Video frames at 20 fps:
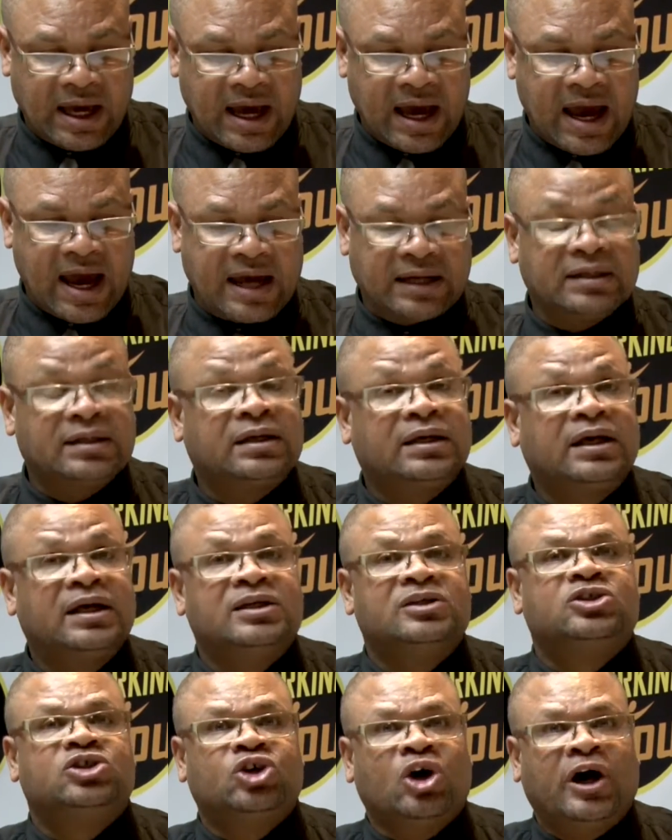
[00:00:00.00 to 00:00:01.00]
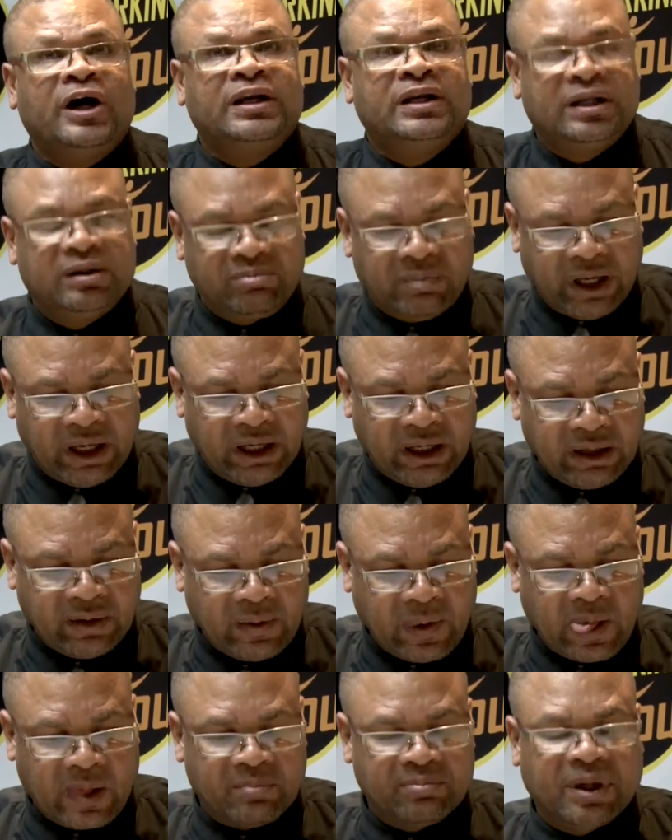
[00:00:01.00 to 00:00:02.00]
And he's joining me
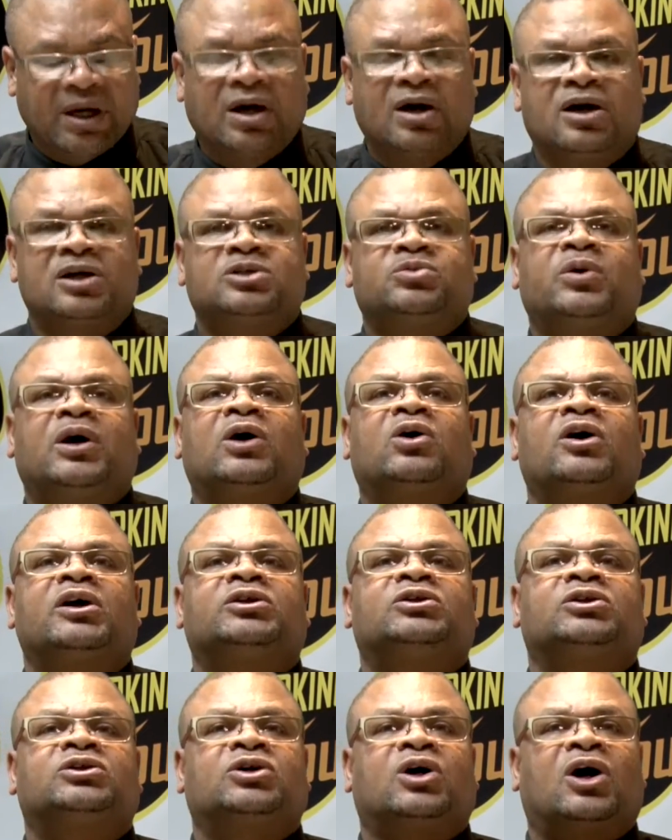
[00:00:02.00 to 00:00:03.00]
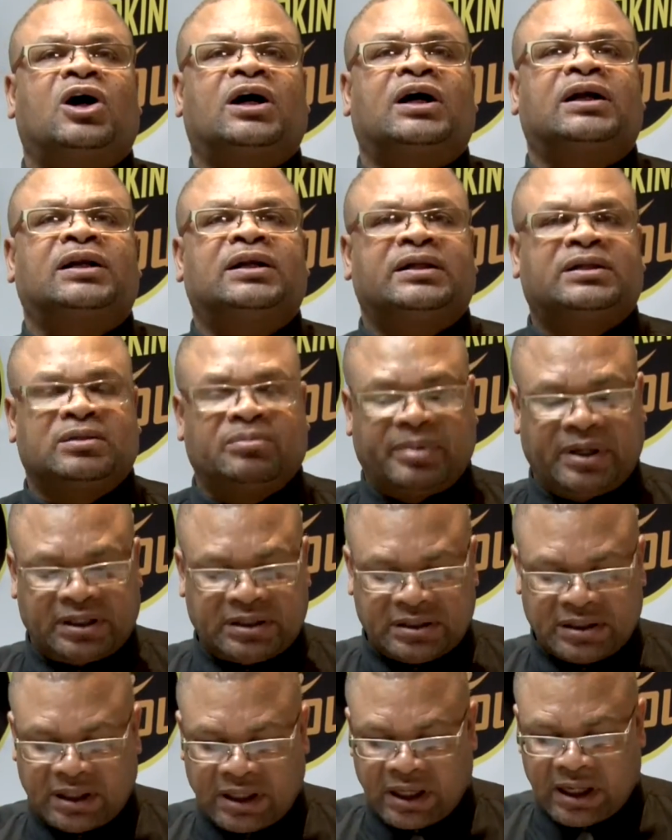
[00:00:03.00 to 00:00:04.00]
because we are going to talk a little
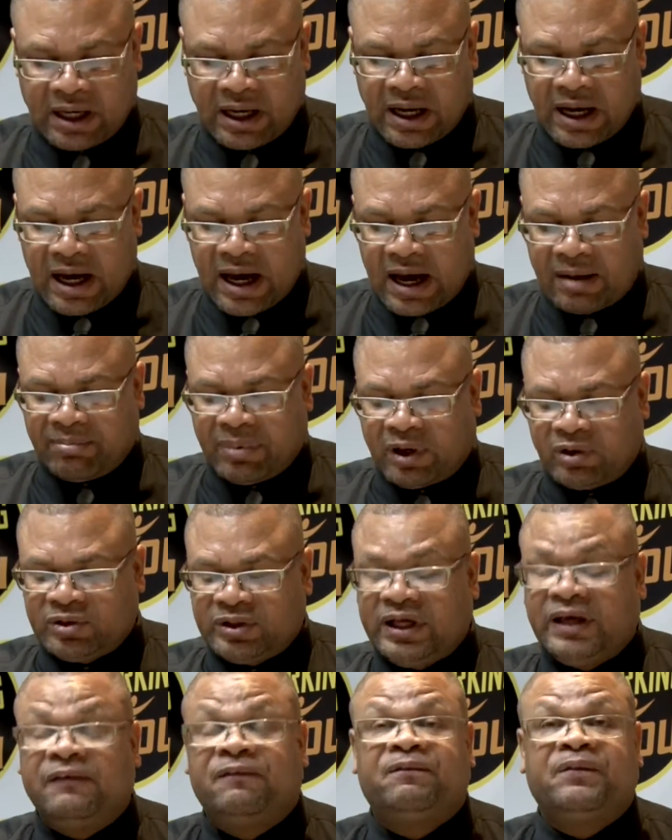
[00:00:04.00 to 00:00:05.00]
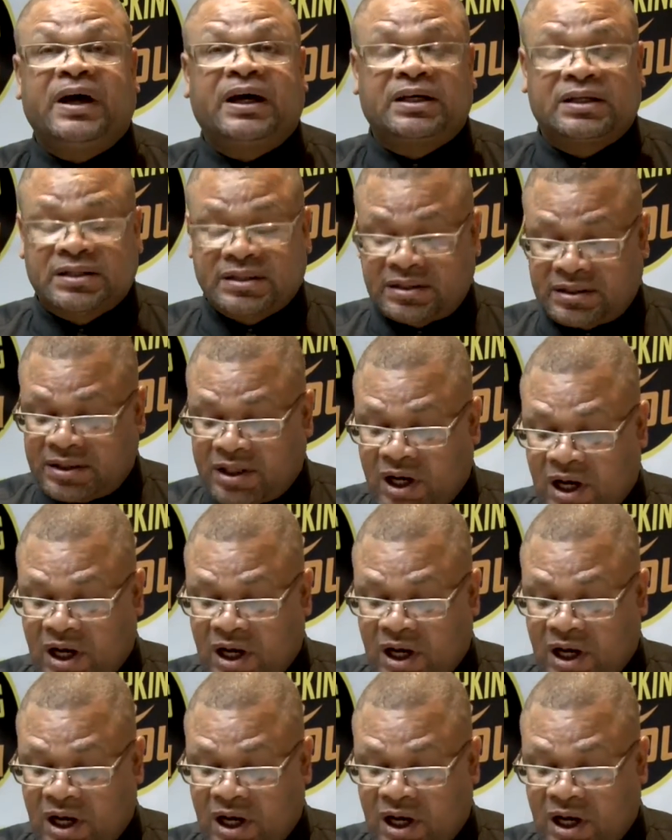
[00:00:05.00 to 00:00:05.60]
bit about the effects